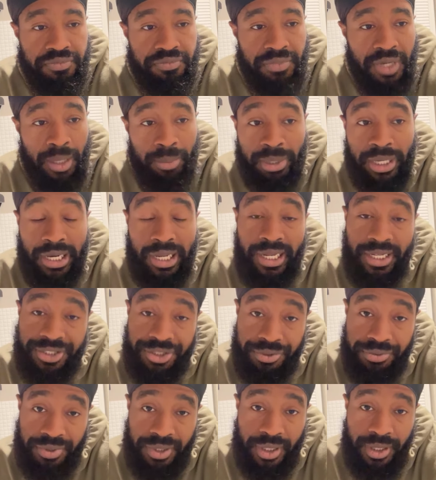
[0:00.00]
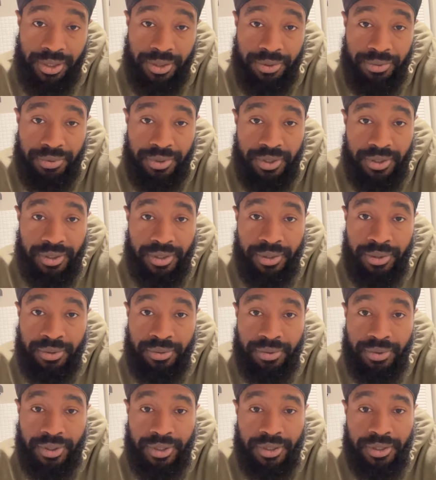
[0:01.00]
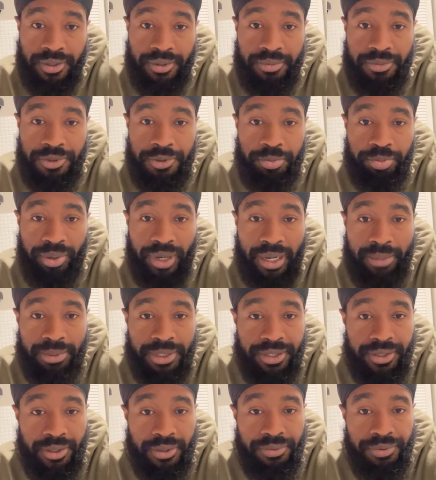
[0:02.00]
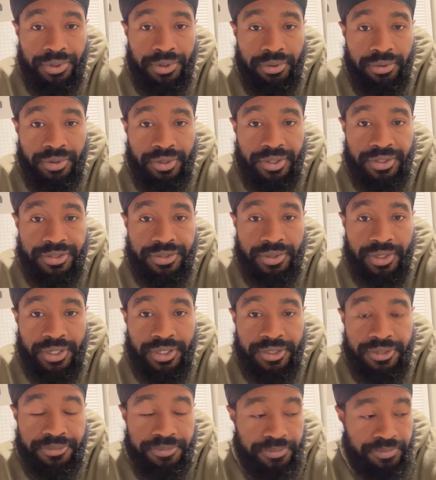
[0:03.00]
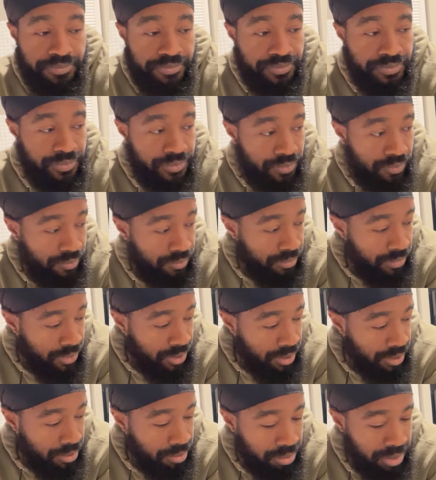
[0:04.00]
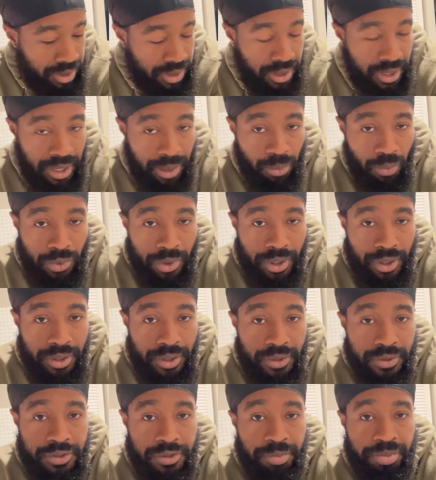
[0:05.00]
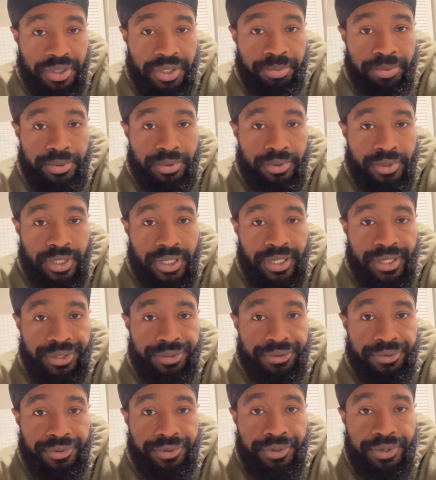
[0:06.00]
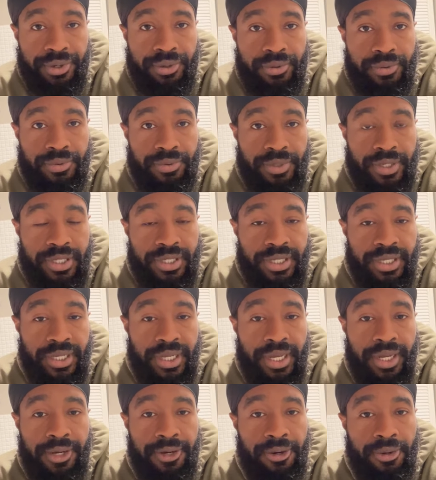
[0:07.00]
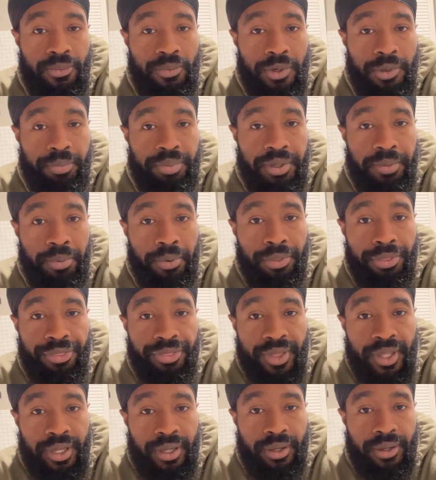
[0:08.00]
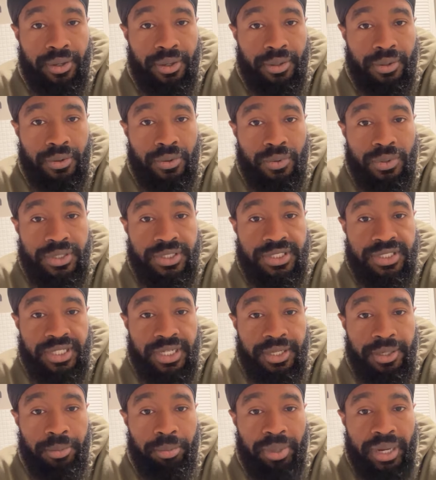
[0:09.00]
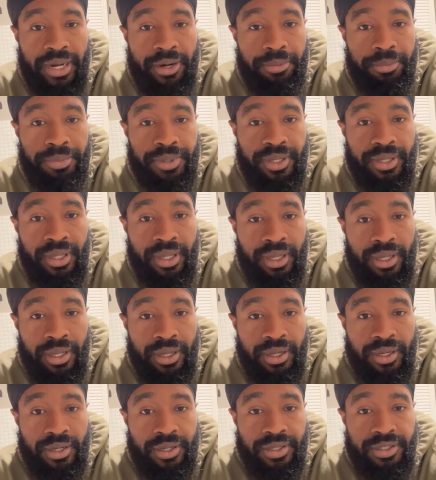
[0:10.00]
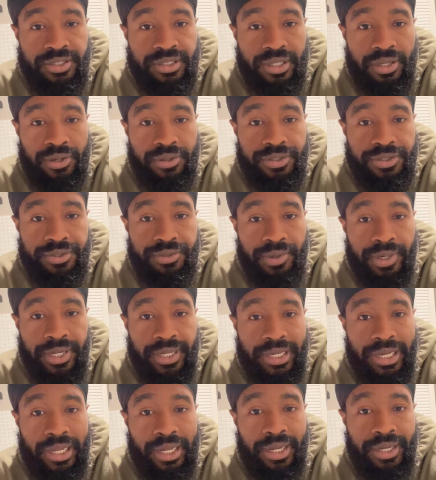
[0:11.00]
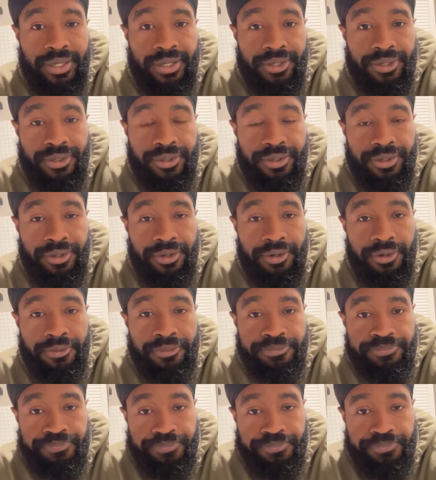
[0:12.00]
I'm glad you think you did. You probably don't know this, right? But I'm one of those people that don't really care what people think or say about me, as long as you ain't lying, you know?